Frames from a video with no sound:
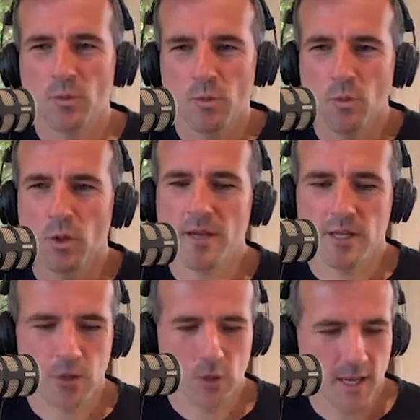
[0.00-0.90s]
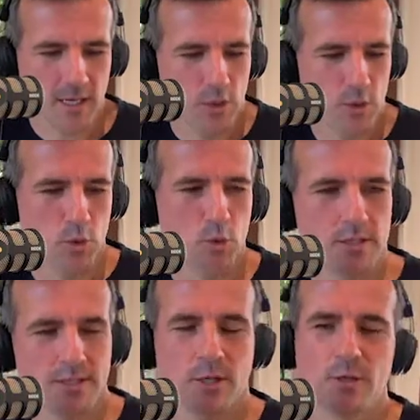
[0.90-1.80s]
what about you? How do you
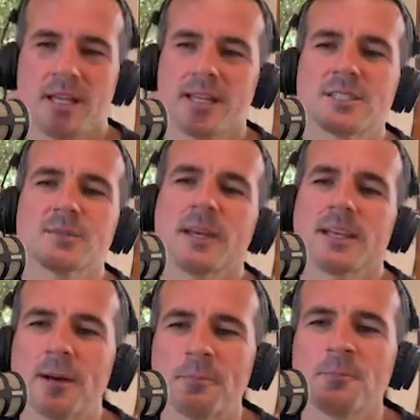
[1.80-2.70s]
slow down to speed up?